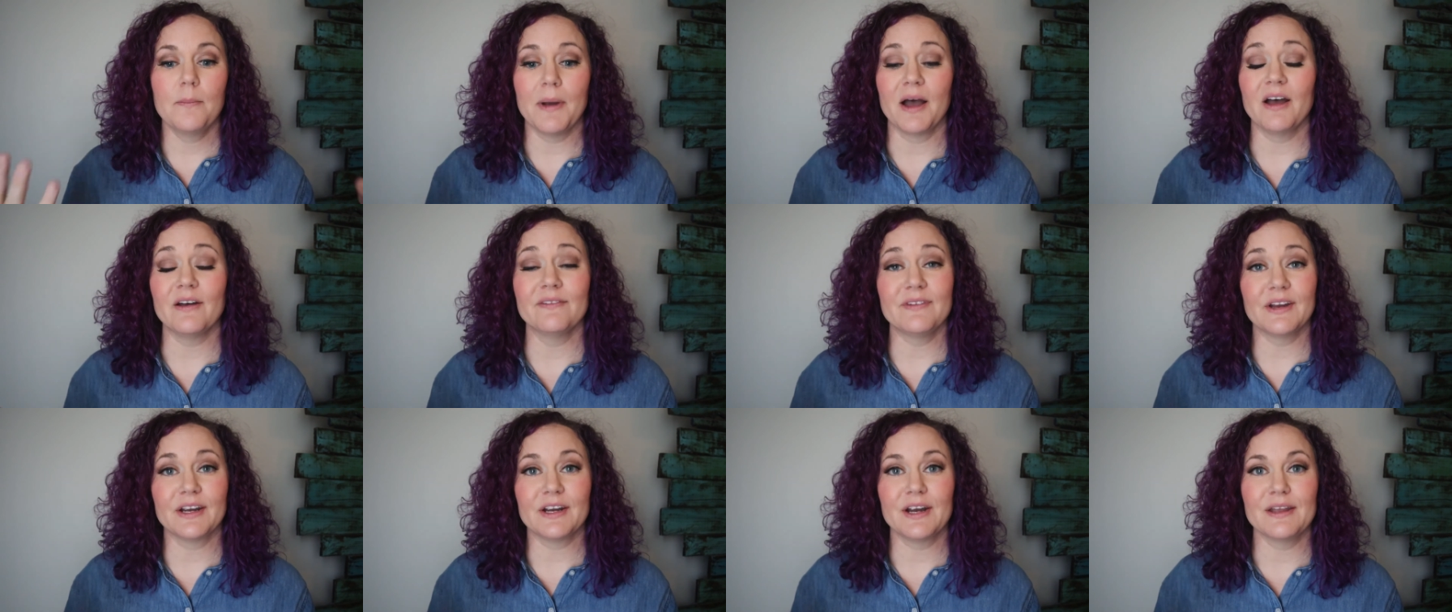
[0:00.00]

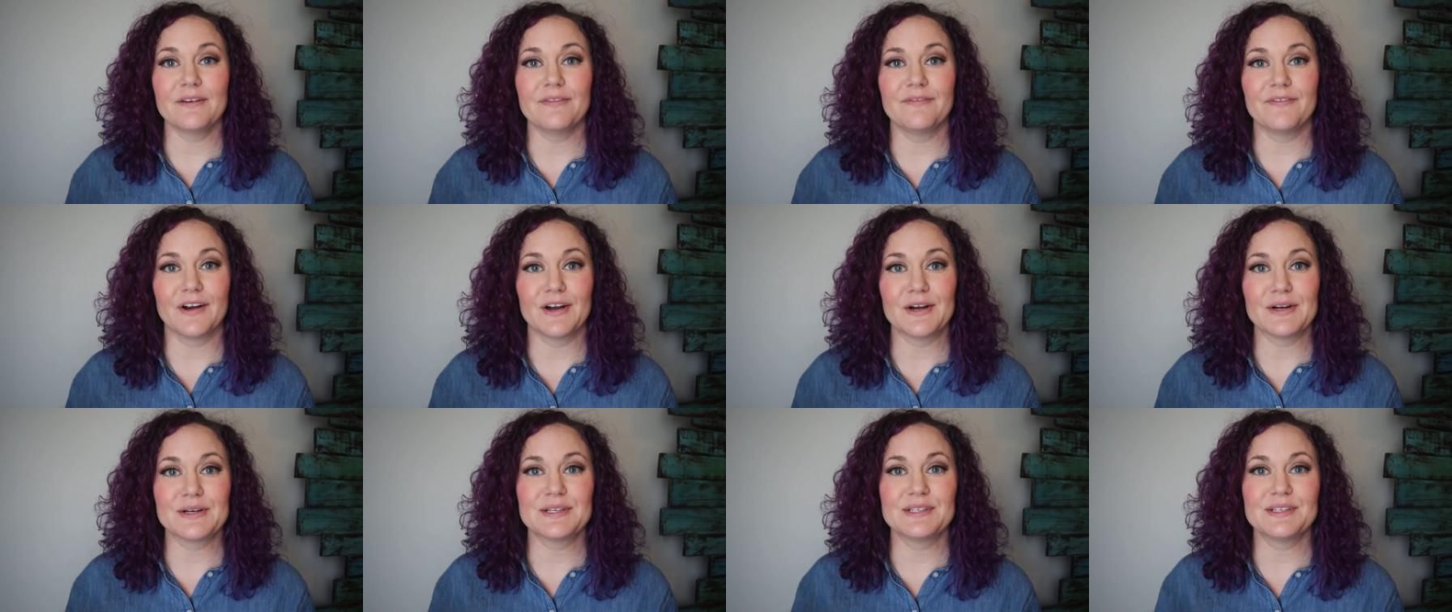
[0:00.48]
my very
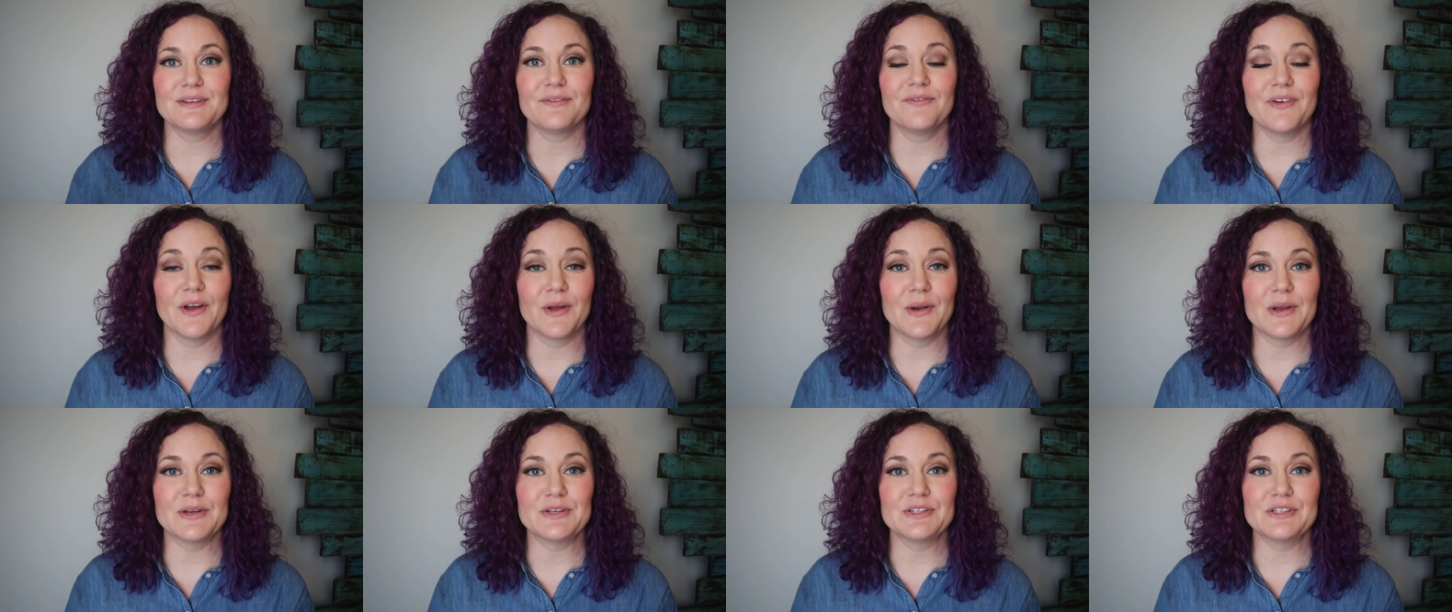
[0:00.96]
first
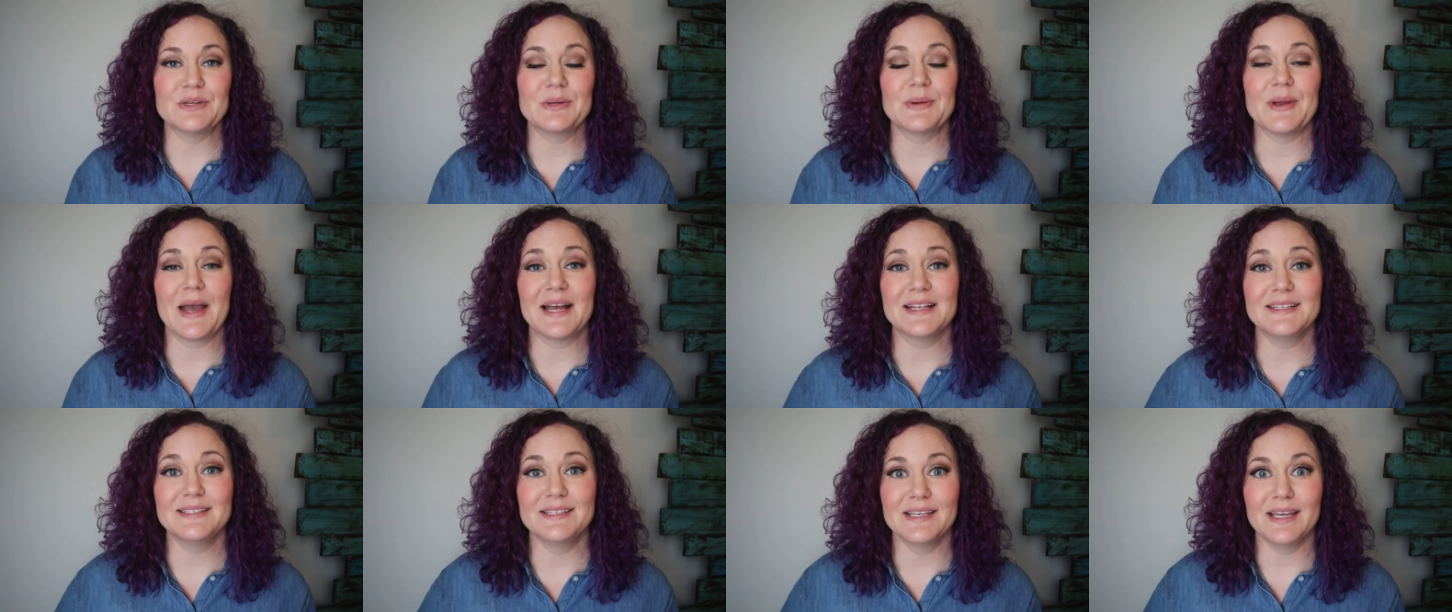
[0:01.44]
photo shoot
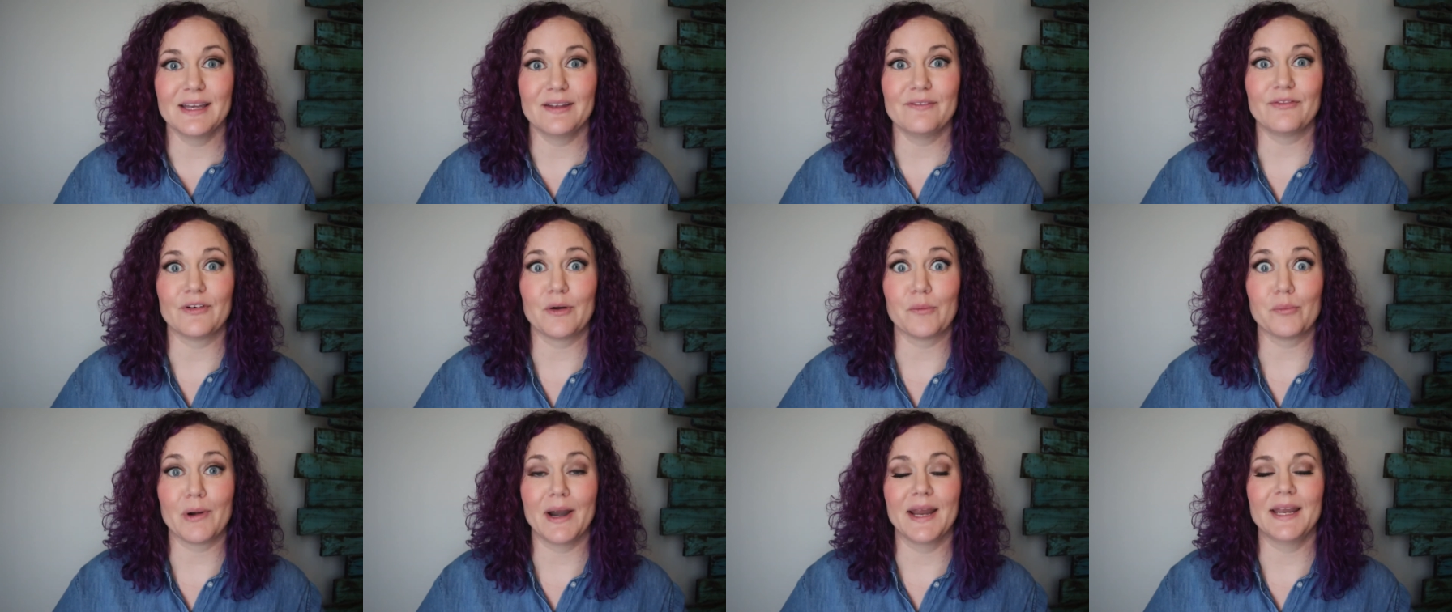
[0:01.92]
I did
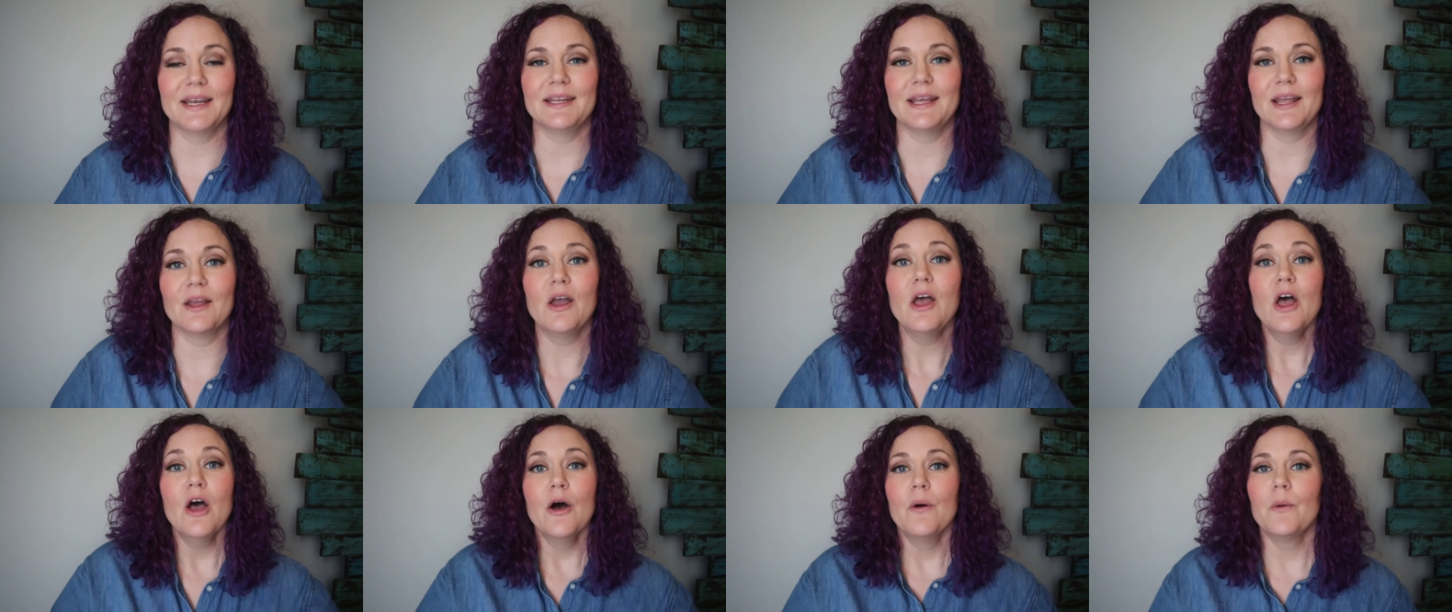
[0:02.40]
for
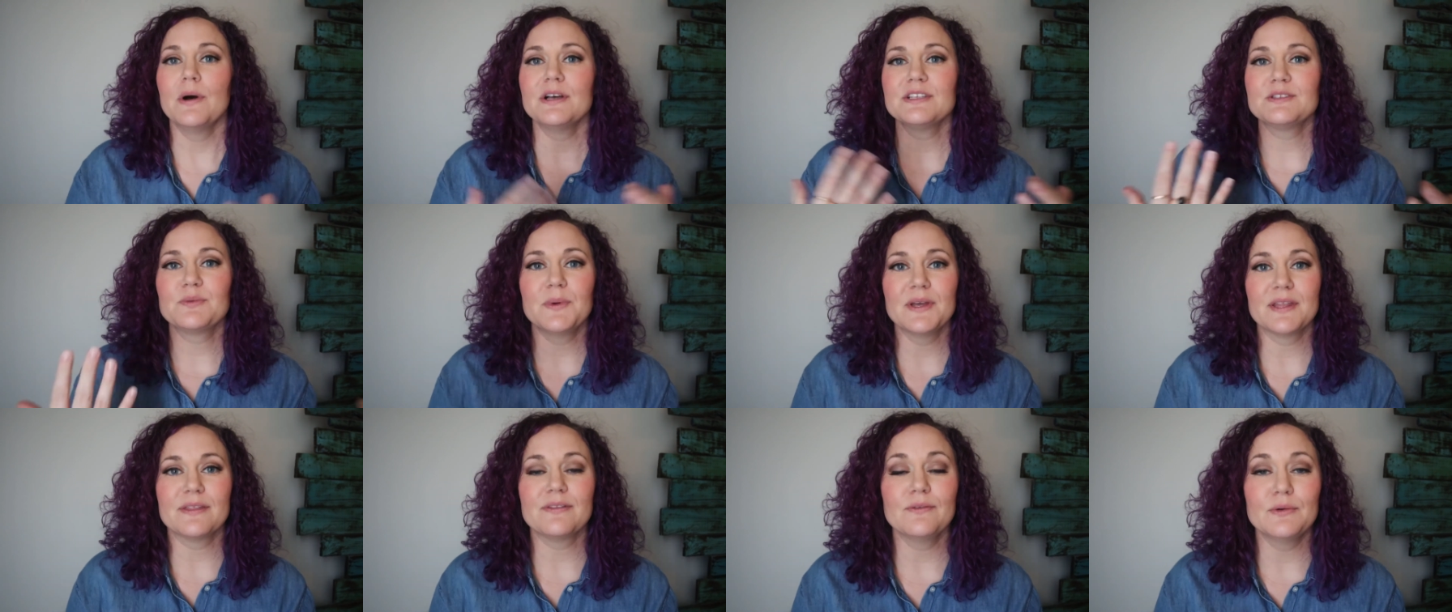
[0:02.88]
branding
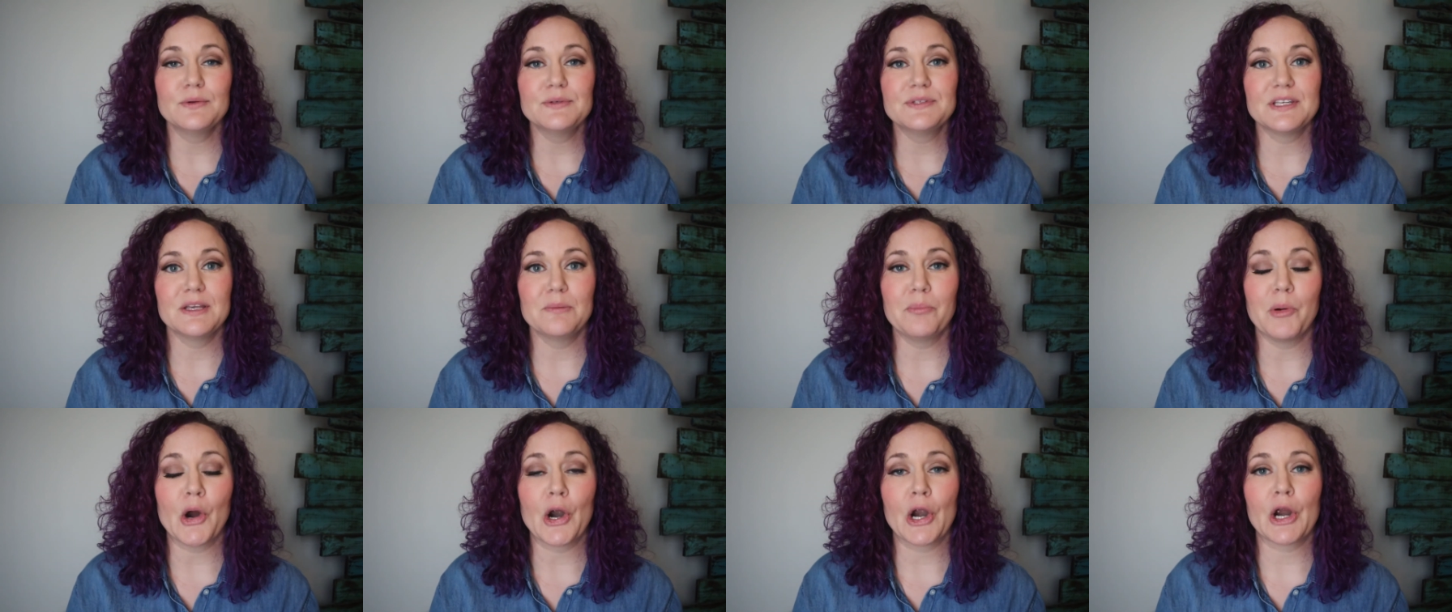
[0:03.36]
was with
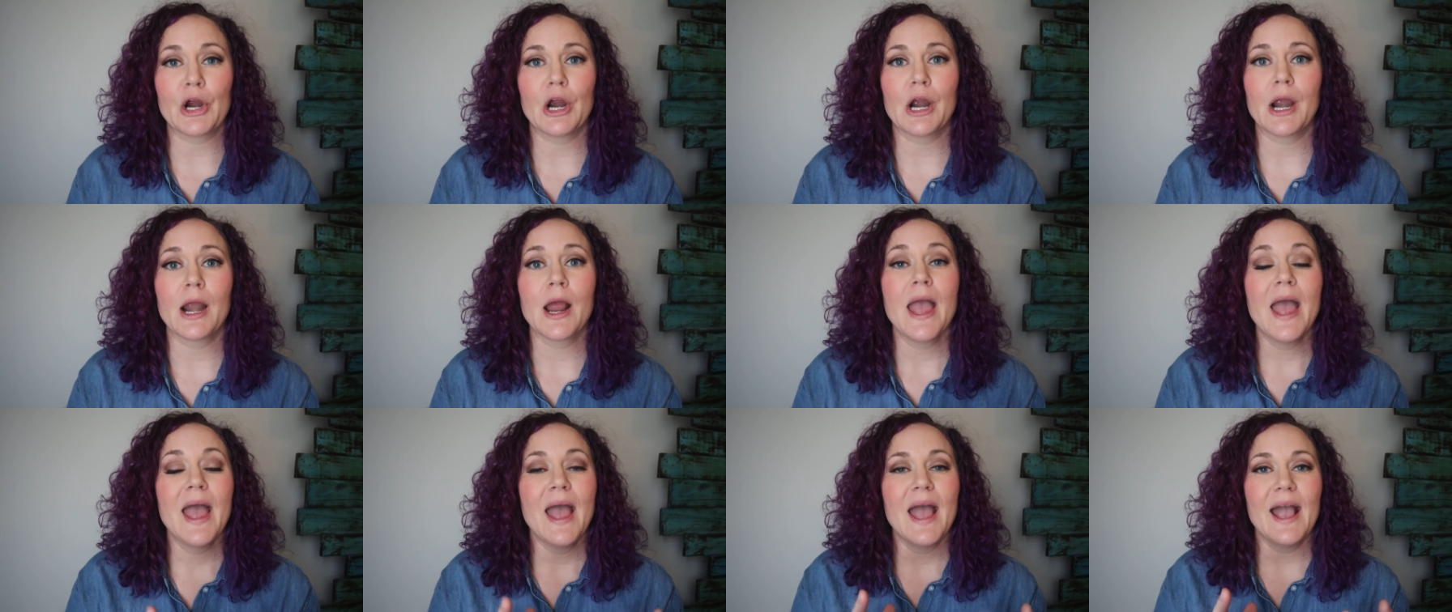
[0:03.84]
Lucy Parker,